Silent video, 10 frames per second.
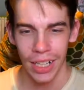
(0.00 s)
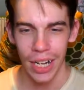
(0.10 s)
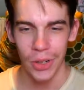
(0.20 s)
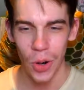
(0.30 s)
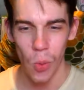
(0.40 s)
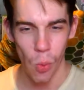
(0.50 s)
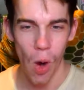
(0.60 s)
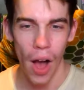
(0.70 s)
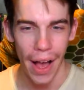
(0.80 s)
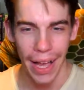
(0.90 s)
I don't know
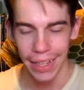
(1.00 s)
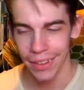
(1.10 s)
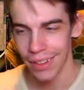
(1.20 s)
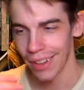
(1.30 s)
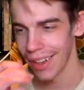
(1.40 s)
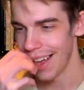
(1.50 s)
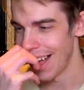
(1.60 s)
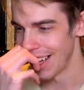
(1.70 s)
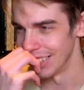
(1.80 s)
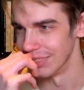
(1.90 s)
why.
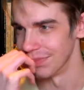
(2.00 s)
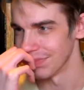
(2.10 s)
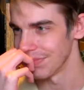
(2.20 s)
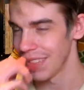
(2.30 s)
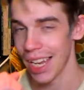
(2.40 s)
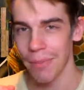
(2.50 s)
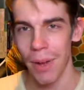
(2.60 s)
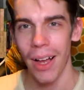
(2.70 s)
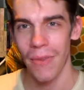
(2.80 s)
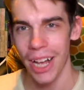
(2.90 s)
But
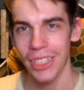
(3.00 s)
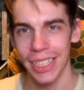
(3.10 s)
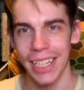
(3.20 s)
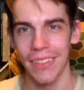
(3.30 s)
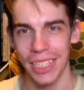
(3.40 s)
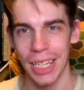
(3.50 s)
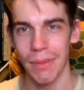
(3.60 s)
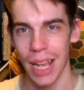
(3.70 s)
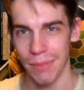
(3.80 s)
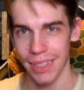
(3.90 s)
I've actually done the Tim
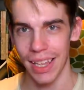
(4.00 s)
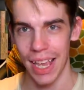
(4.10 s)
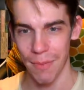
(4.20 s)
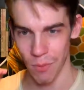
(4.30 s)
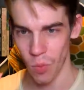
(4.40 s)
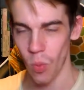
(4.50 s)
Tam Slam